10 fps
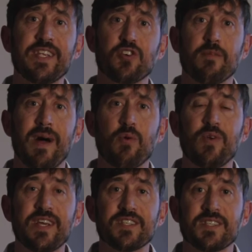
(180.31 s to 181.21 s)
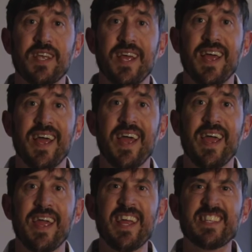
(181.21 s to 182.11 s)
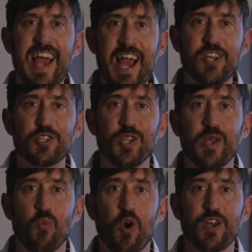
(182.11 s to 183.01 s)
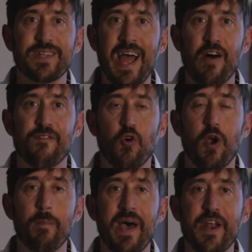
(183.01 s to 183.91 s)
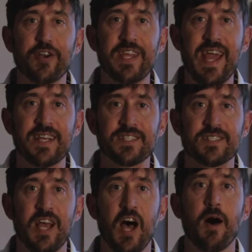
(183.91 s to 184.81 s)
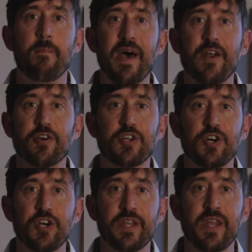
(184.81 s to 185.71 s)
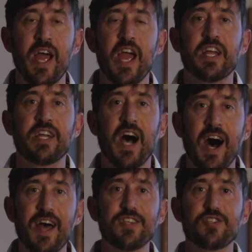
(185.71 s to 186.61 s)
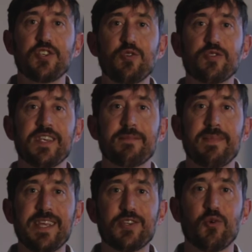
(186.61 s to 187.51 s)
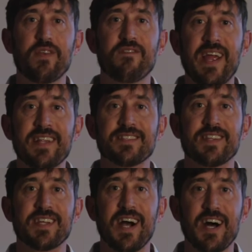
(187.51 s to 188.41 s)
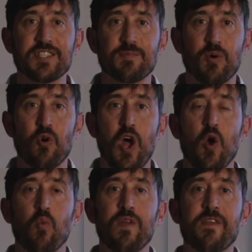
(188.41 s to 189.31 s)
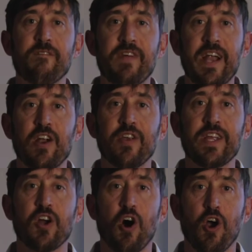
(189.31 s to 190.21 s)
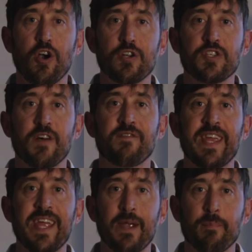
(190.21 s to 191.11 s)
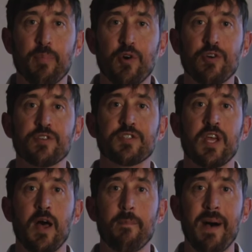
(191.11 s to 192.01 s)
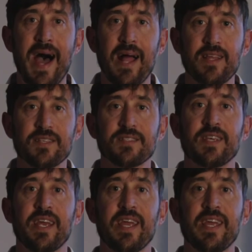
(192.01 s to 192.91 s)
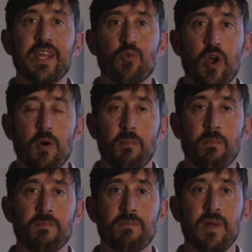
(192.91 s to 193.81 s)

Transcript: chains on my wrist. It's actually worked out for a better yes, a better good. God is using me to advance the gospel with the very guards of the emperor's palace in Rome.